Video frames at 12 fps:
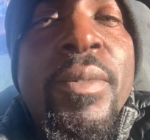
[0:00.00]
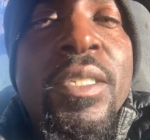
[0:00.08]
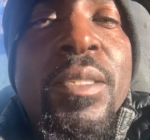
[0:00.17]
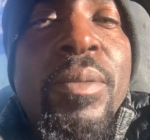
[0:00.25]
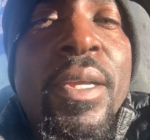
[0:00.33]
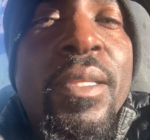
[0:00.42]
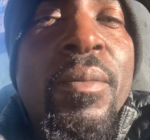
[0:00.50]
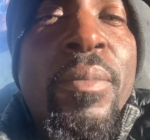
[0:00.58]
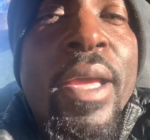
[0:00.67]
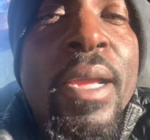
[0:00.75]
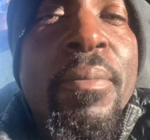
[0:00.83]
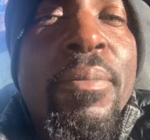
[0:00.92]
just played the
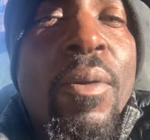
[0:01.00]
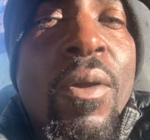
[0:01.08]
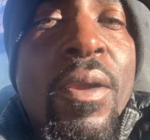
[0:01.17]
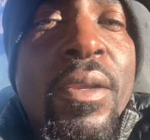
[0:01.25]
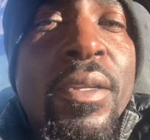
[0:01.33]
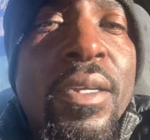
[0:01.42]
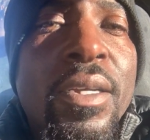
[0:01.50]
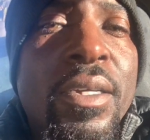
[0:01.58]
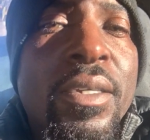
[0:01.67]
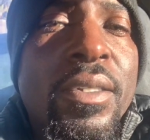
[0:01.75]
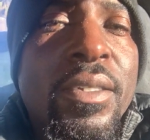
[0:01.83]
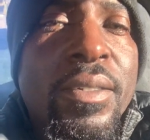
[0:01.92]
back part
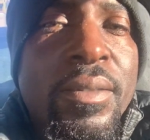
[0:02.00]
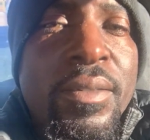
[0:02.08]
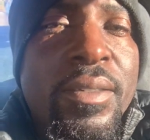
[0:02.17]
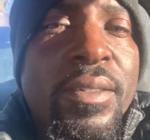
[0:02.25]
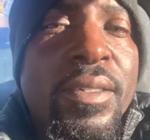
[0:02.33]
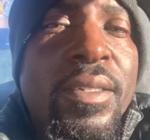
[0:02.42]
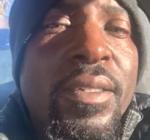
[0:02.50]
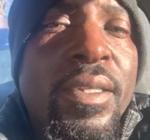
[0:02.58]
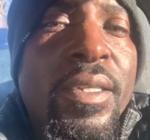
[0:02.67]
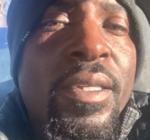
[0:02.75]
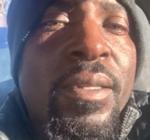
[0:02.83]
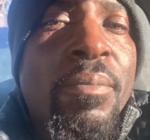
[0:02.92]

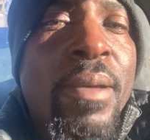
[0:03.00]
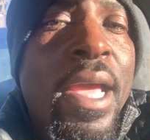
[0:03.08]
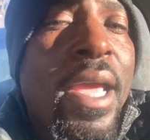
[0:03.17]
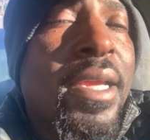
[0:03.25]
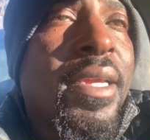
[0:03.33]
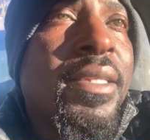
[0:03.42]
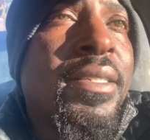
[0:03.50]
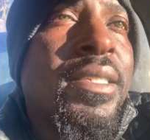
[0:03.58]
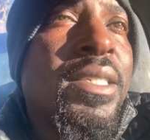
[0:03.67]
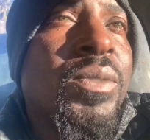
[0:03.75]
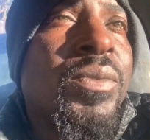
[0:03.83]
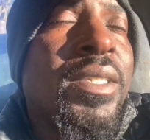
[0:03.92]
in the back and
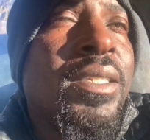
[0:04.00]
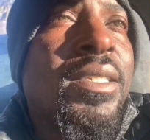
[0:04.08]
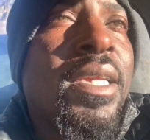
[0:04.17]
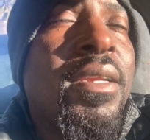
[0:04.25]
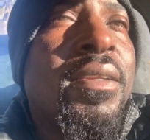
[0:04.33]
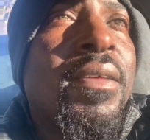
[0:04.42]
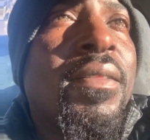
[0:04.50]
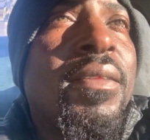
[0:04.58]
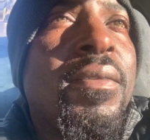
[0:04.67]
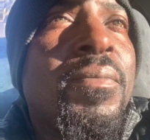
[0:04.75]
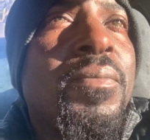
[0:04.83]
just wouldn't say nothing.